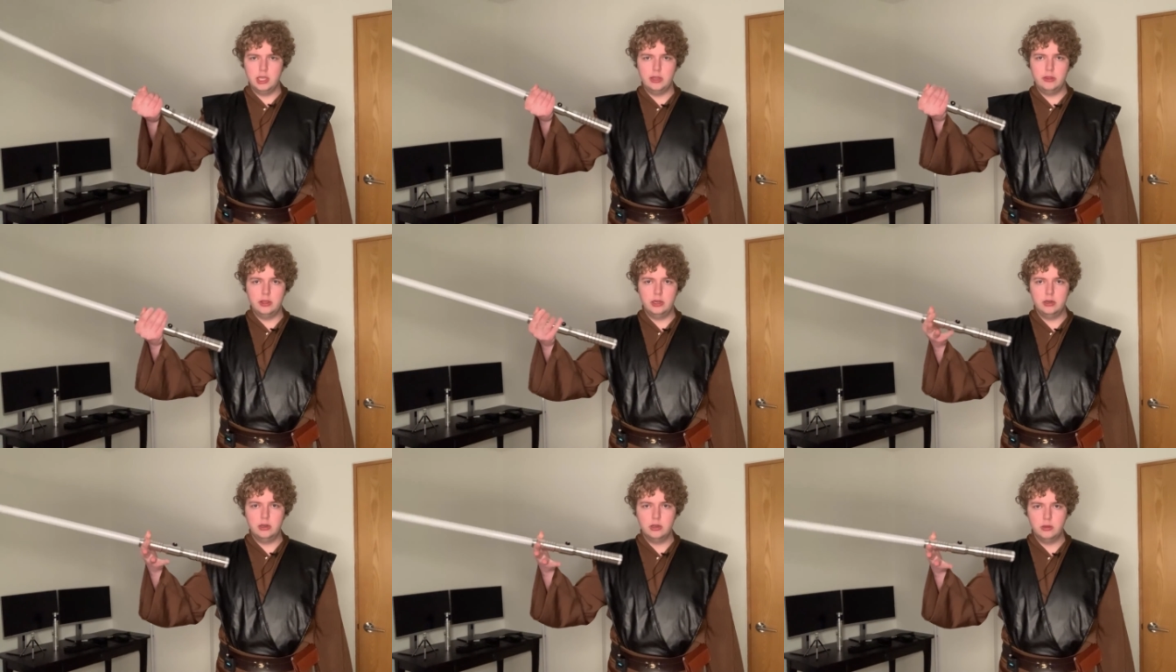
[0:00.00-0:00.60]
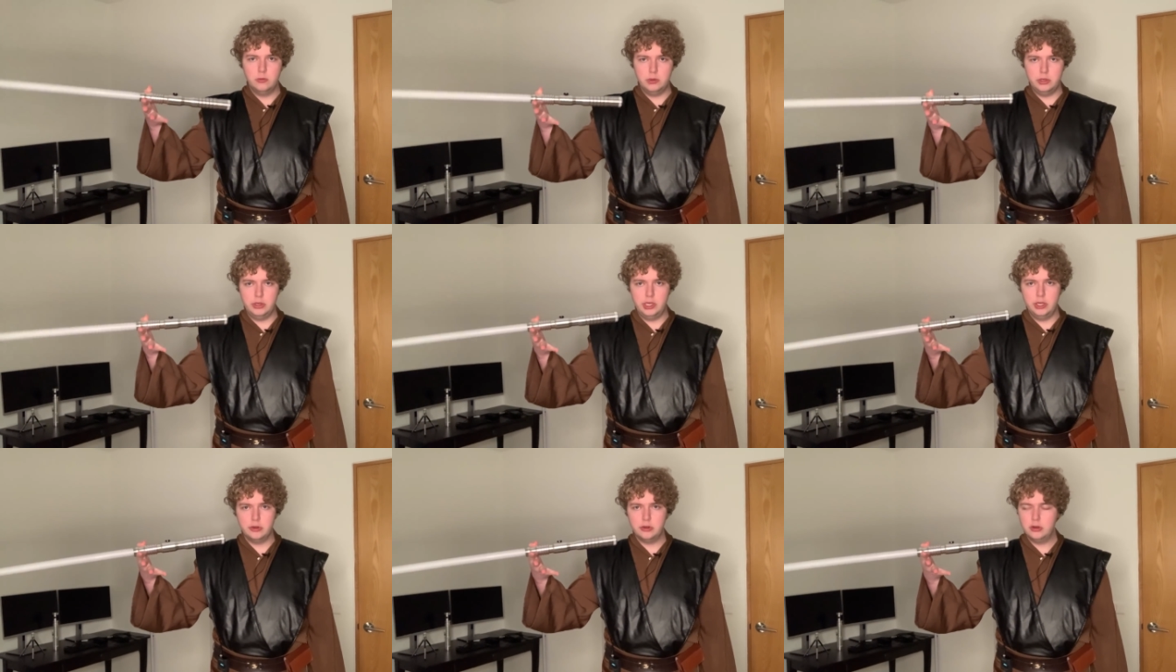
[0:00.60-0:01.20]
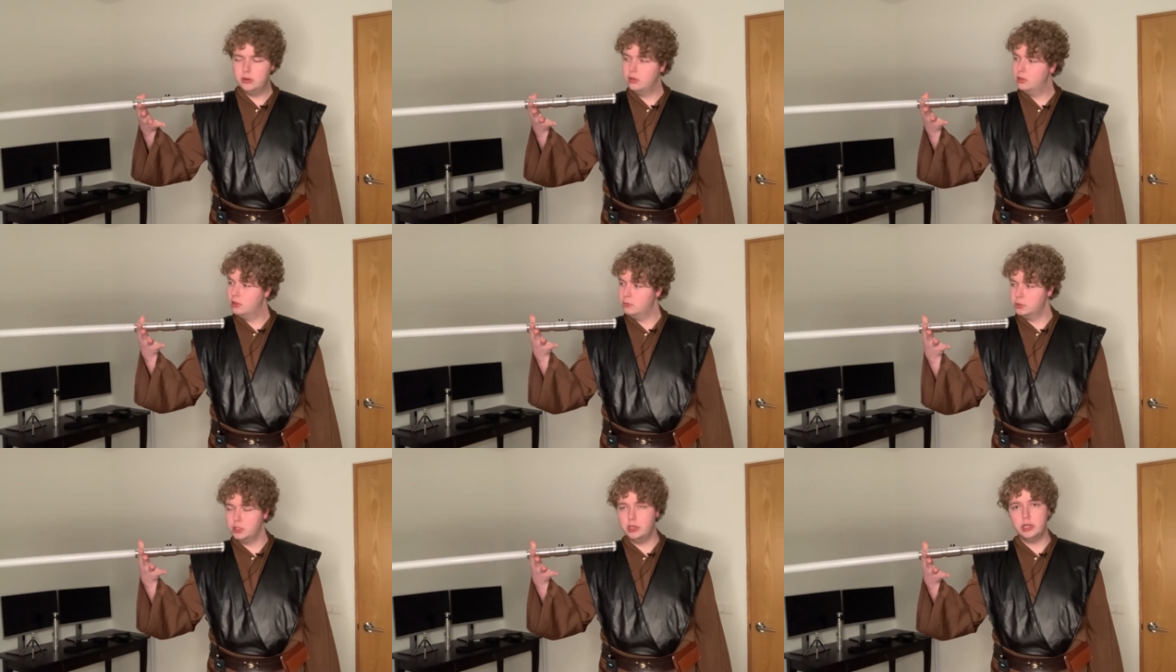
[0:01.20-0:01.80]
and then when you're here,
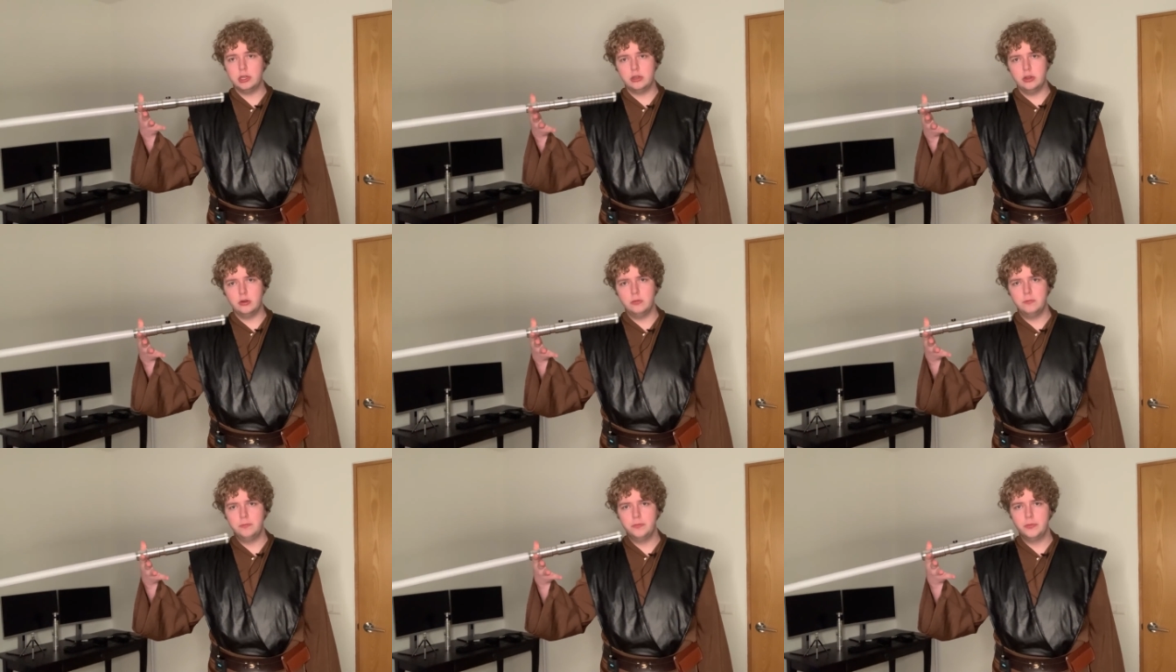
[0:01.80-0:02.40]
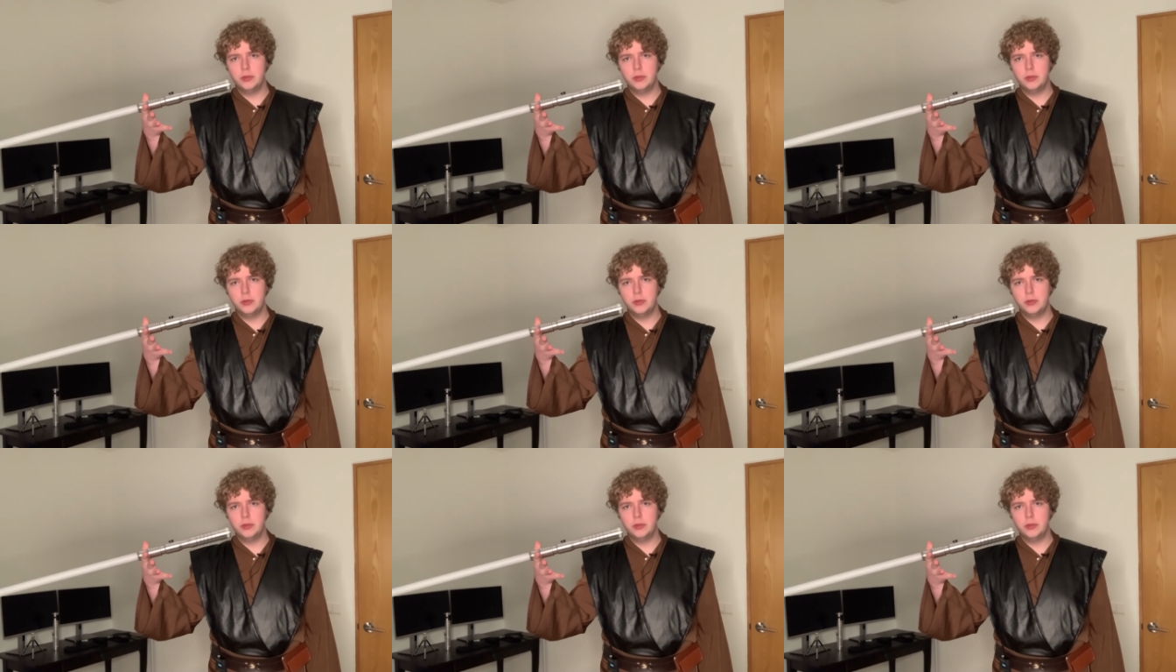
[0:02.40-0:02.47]
I want you to let go.